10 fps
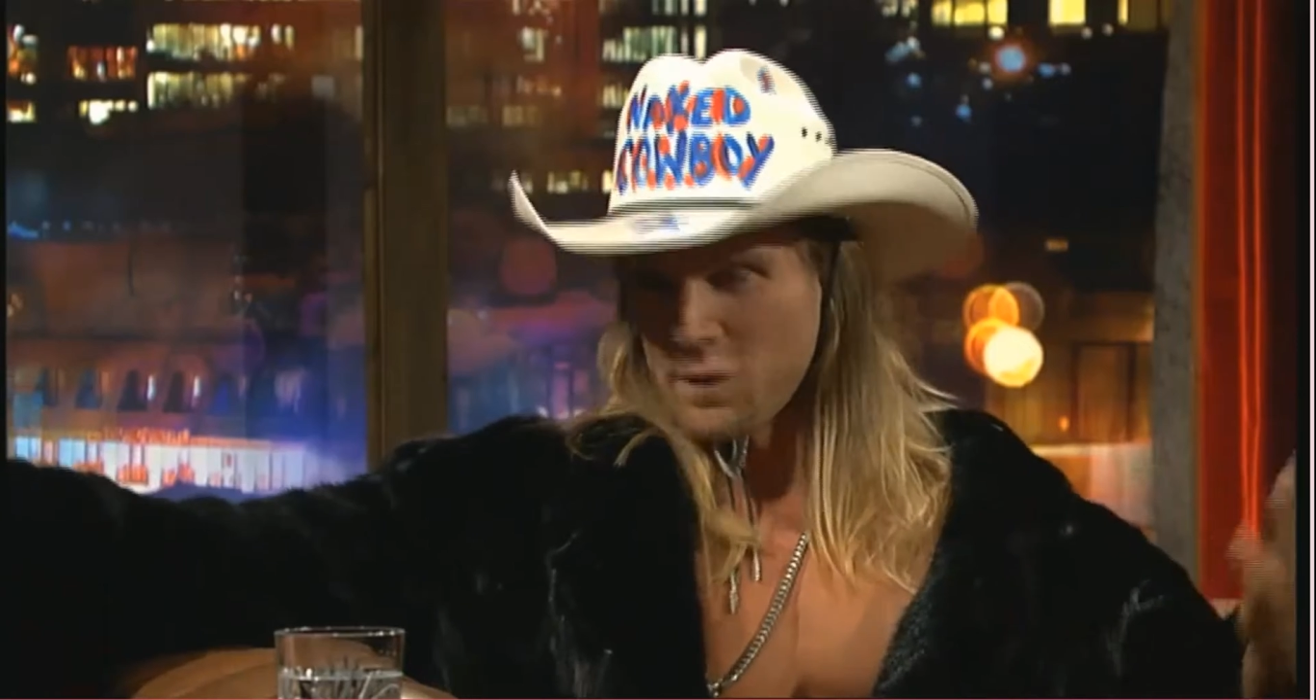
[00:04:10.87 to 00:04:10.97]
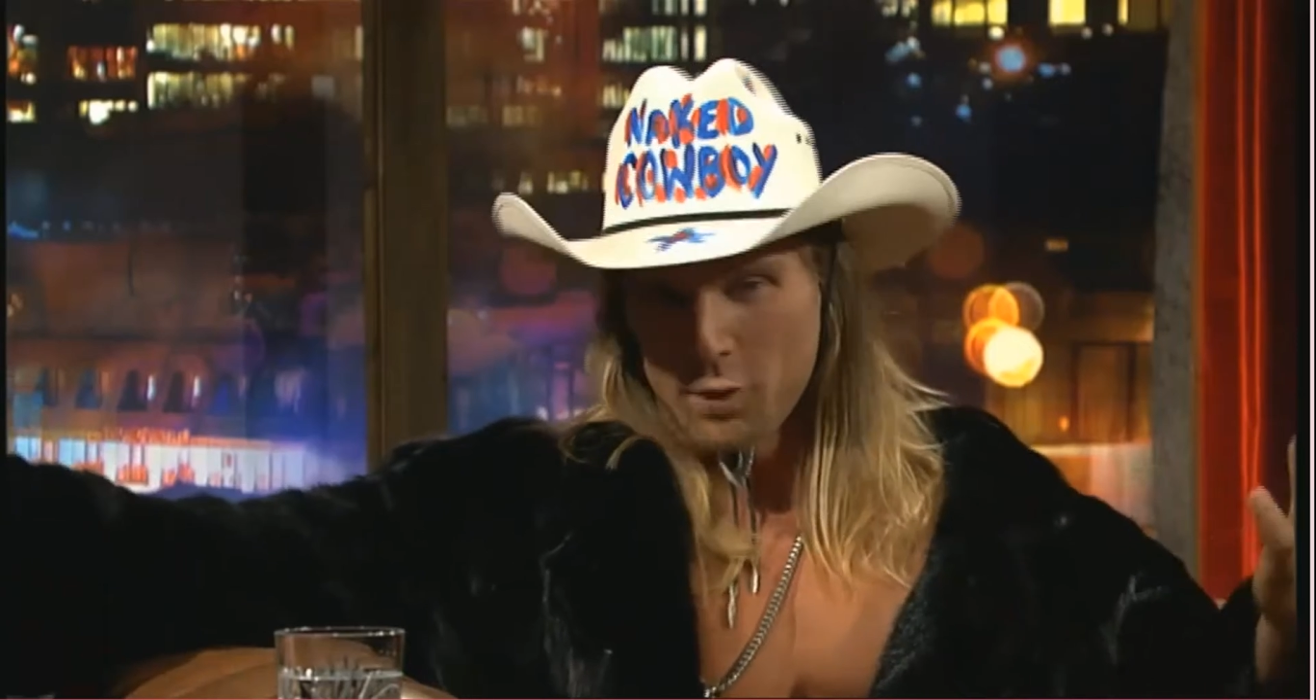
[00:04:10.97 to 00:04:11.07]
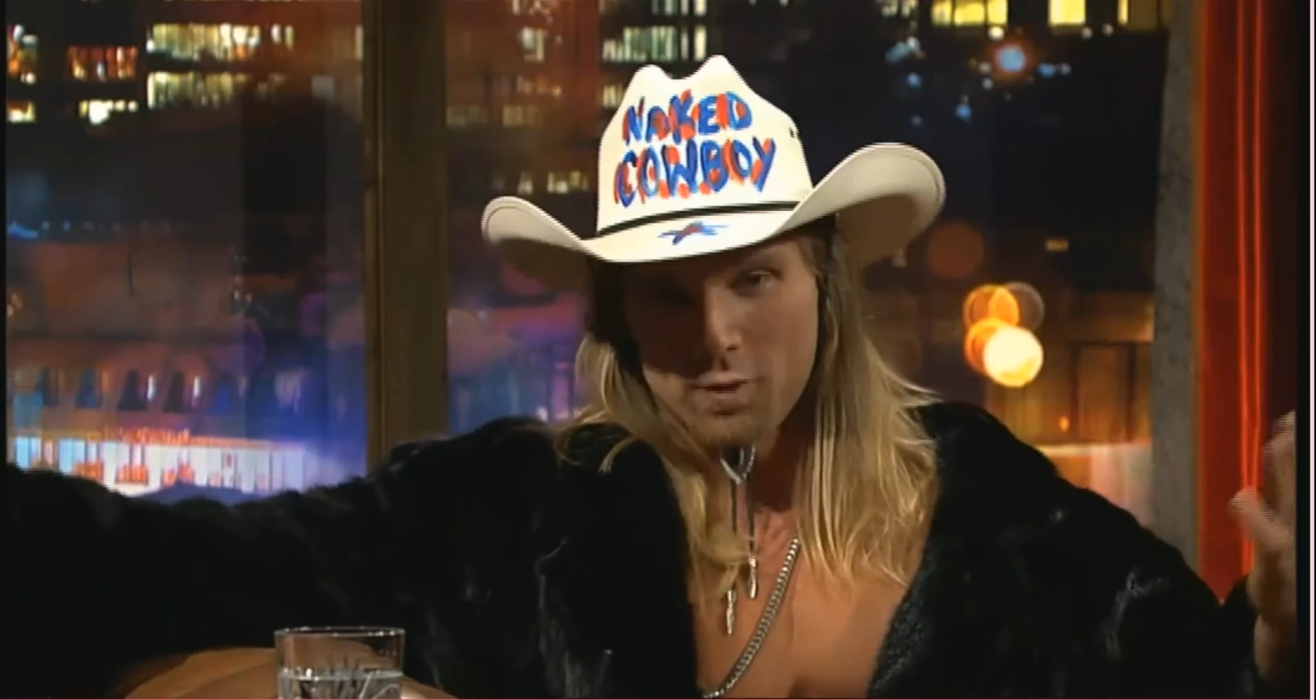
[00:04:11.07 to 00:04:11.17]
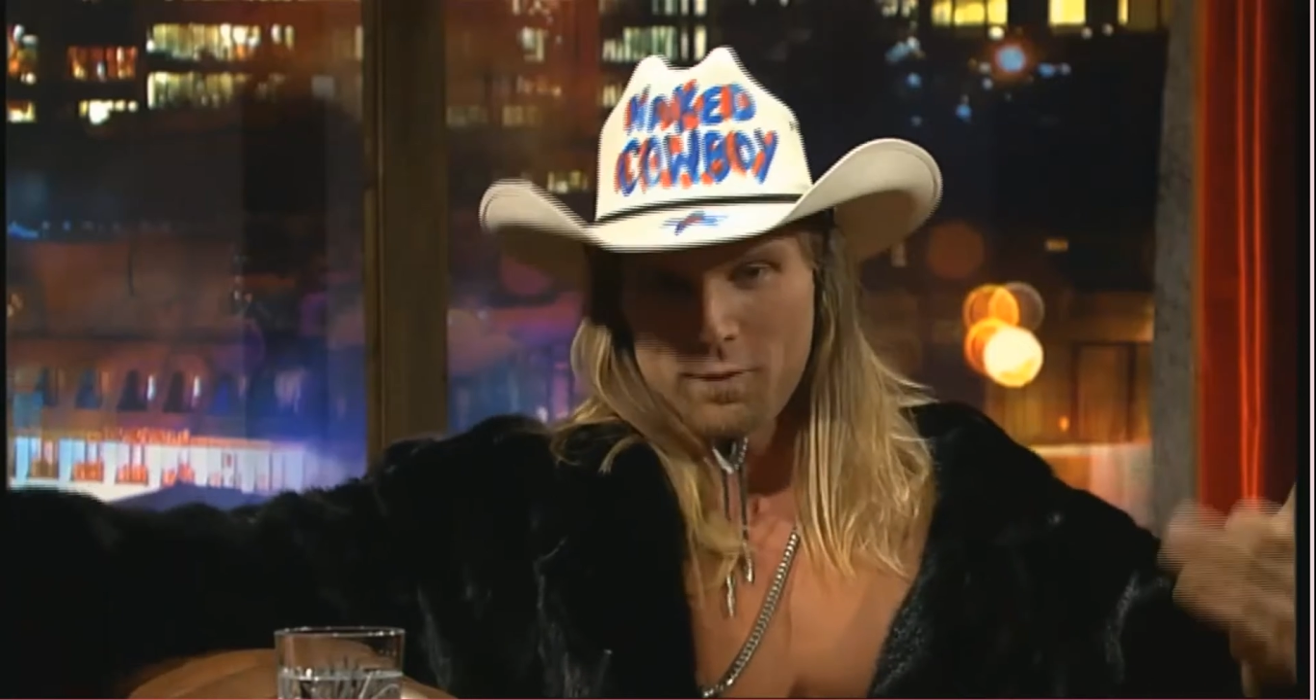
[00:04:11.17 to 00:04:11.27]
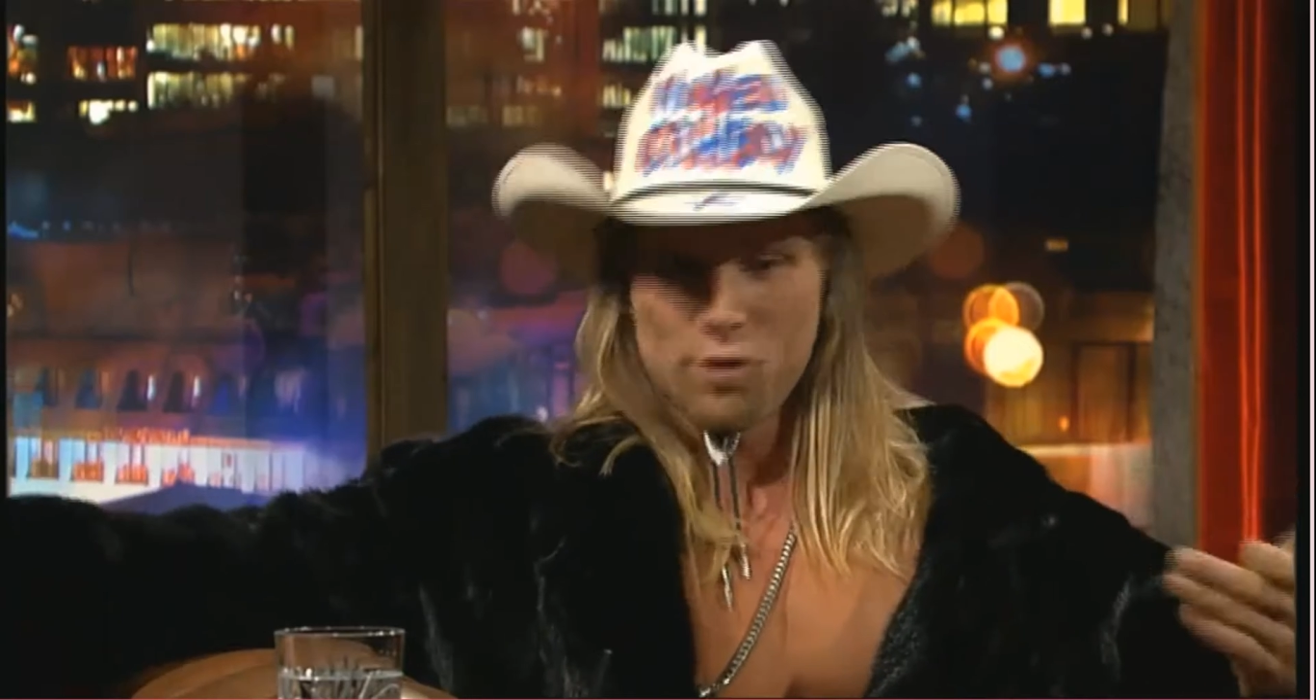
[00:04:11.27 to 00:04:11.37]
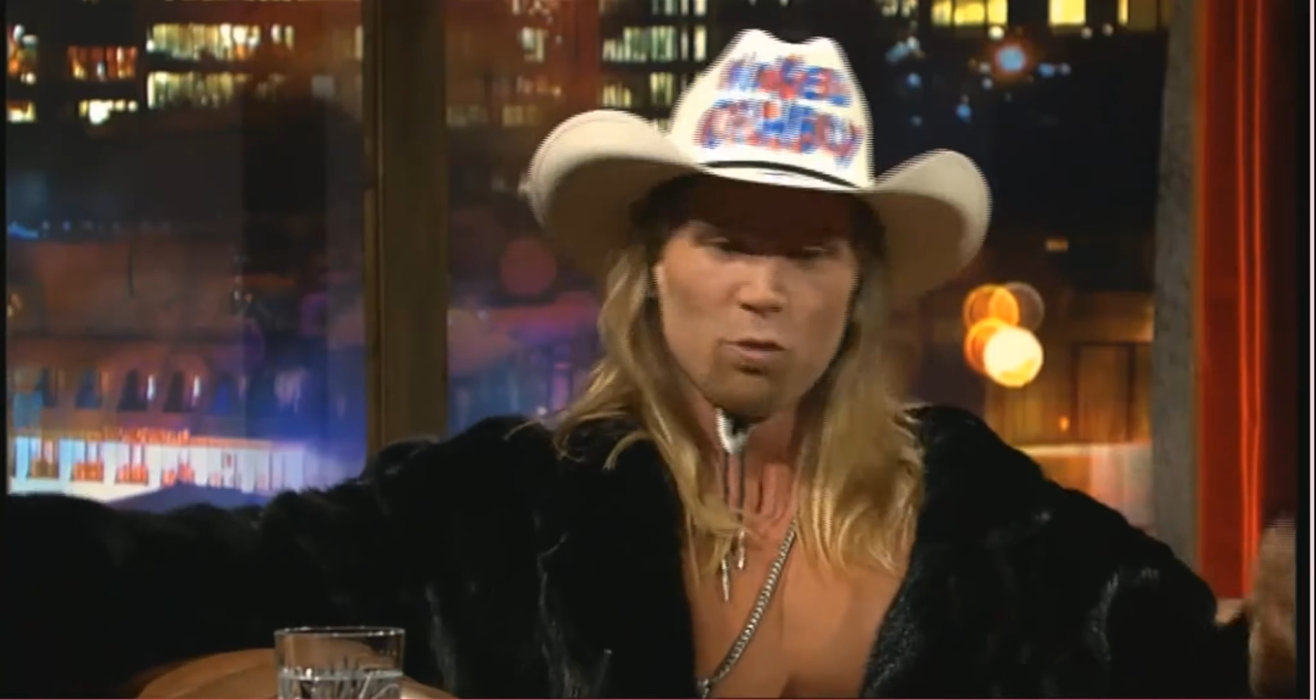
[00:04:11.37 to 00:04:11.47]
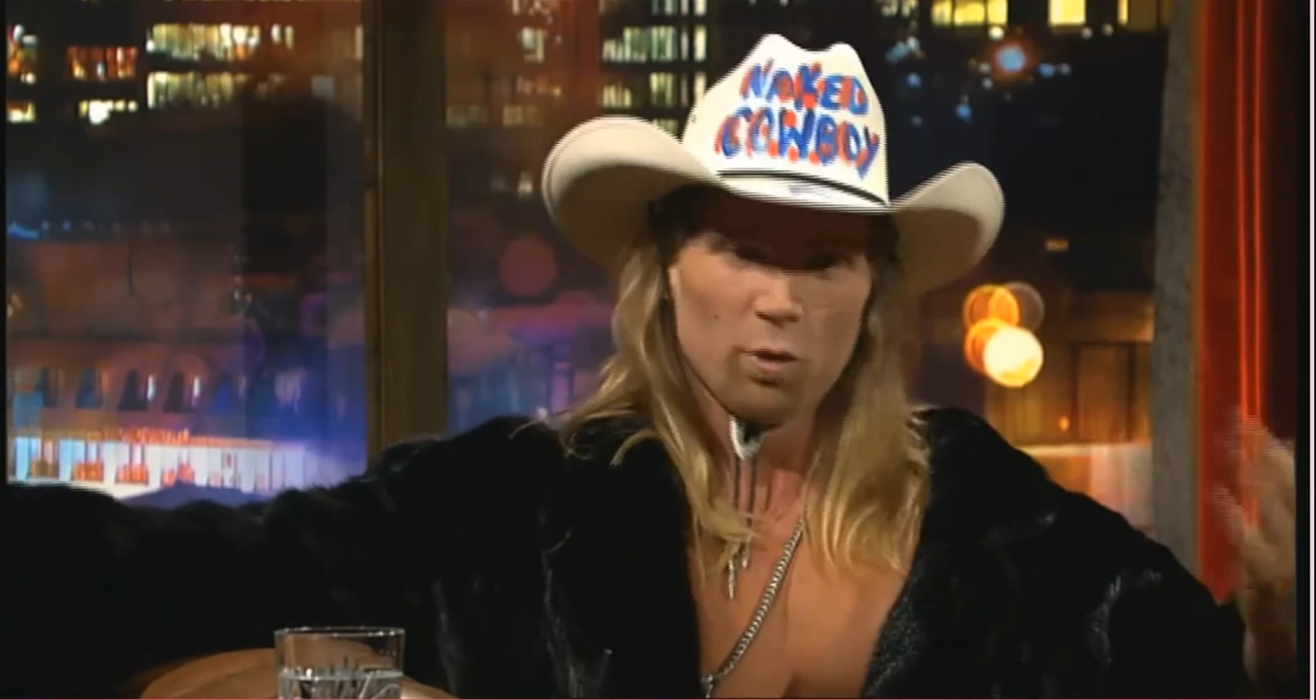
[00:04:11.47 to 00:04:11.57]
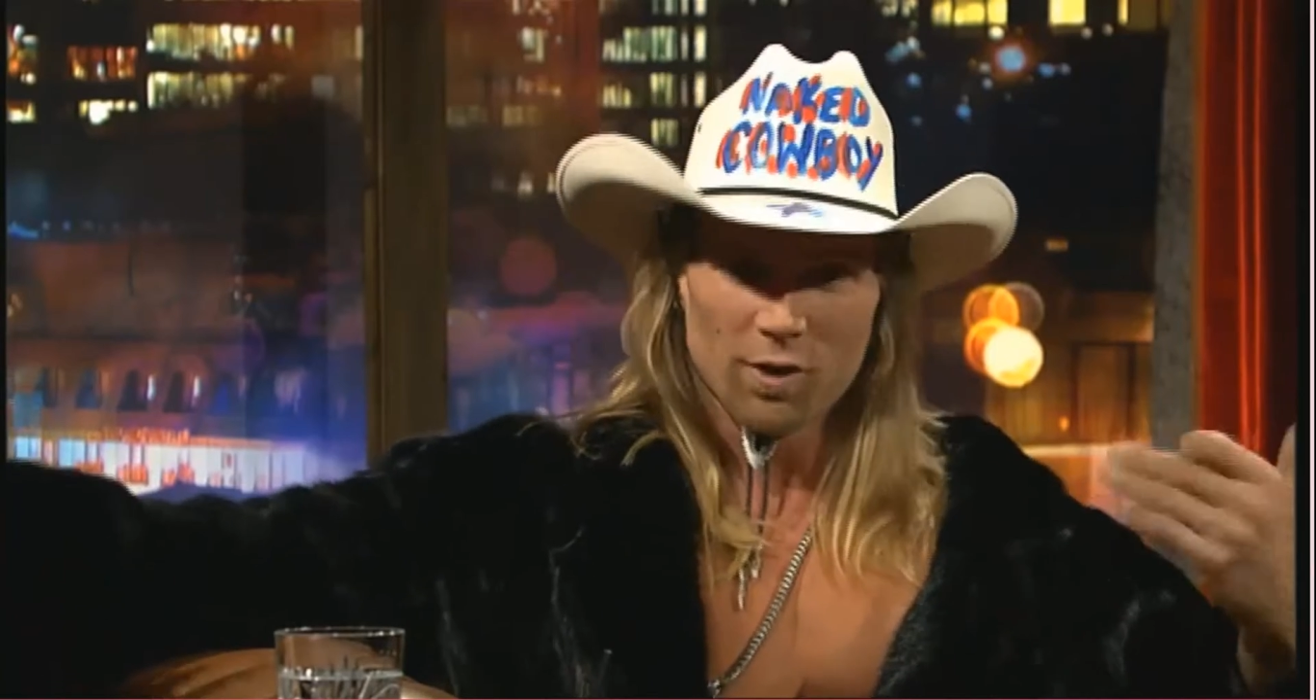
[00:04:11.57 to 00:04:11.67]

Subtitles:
the universe,